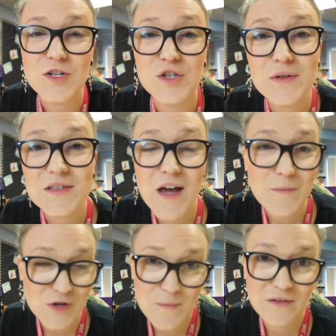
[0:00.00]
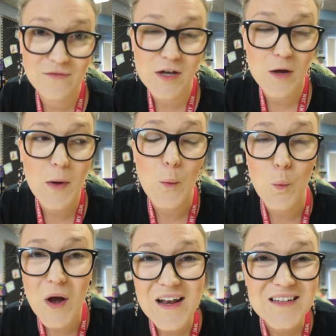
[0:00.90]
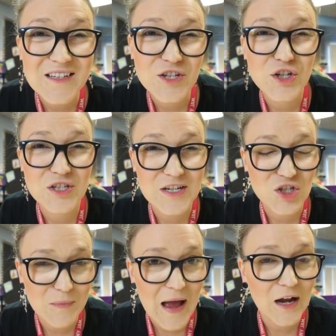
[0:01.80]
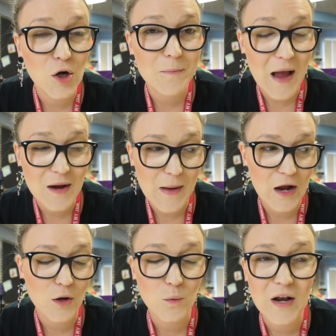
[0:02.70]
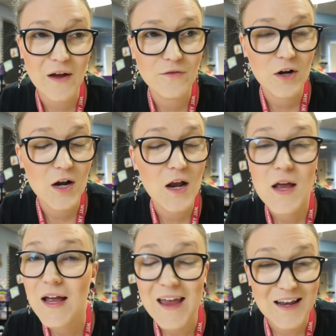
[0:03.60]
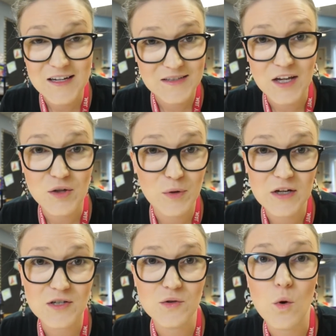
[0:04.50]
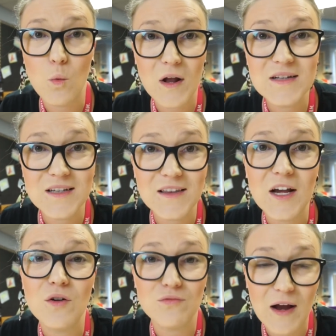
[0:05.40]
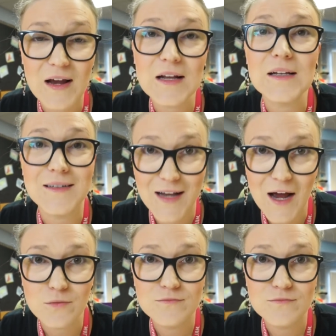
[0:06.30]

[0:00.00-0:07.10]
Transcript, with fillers: Do a stop, drop, and film. What is in your teacher bag or backpack or whatever it is that you bring to school? What is in there right now?